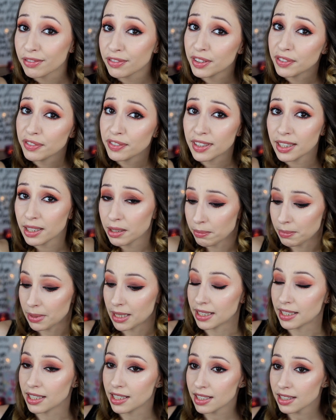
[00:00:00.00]
15
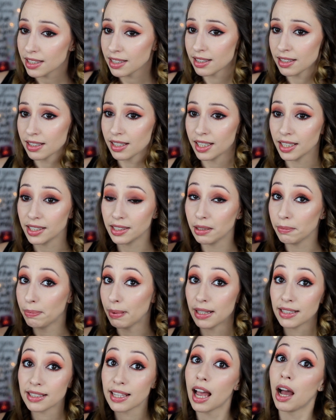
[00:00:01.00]
minutes. It
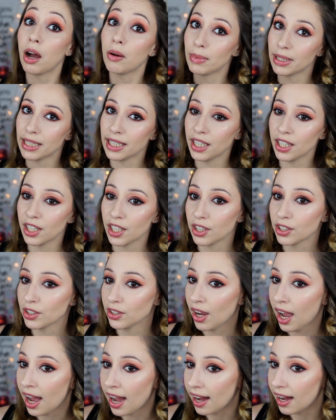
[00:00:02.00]
depends how many hair
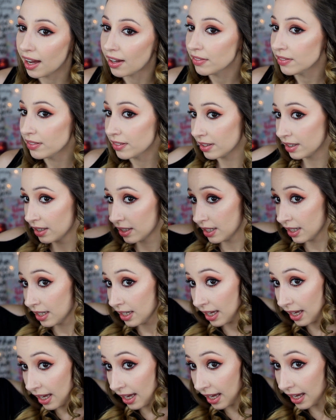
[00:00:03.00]
you have.
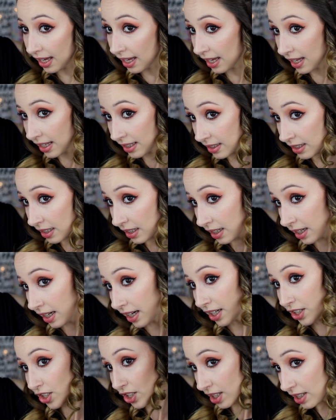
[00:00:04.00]
And
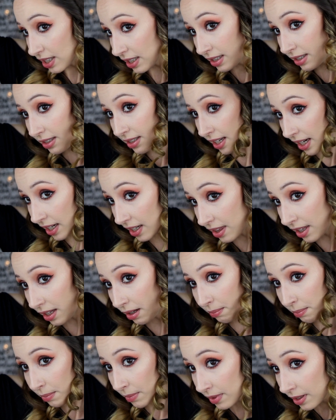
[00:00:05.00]
I just take
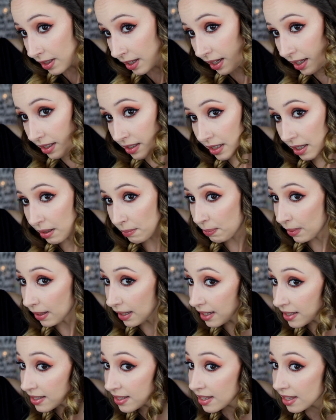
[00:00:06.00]
them and I
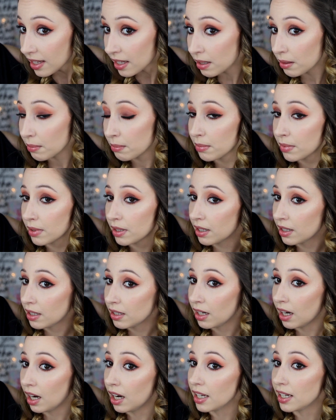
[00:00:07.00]
place them
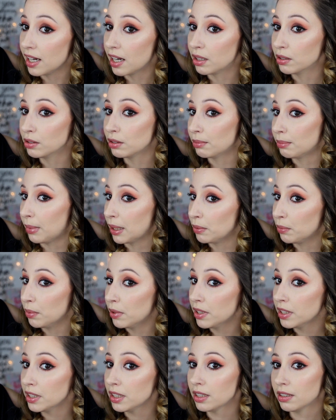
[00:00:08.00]
around my
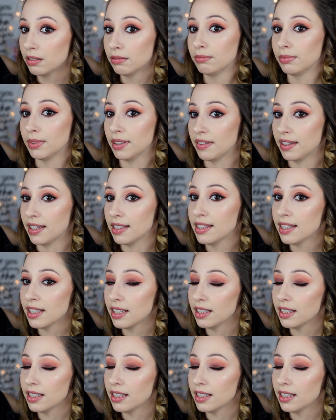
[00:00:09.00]
wand, and that's